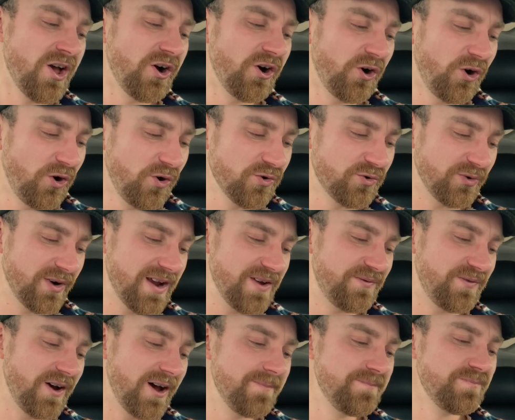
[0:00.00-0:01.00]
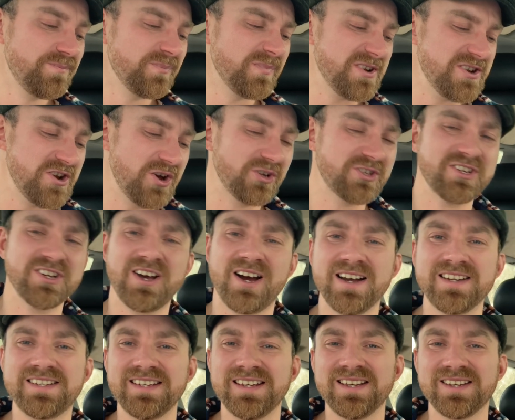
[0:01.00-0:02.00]
All great fun, but not an
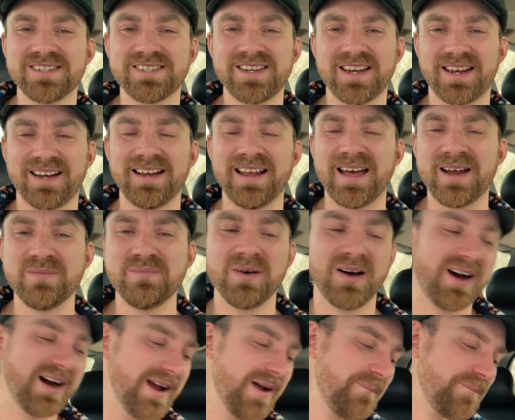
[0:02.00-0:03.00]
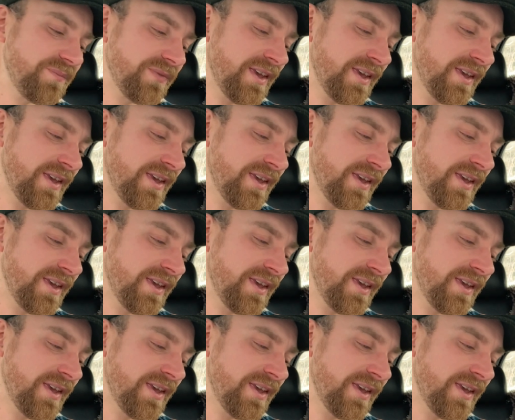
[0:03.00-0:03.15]
ideal second-hand buy.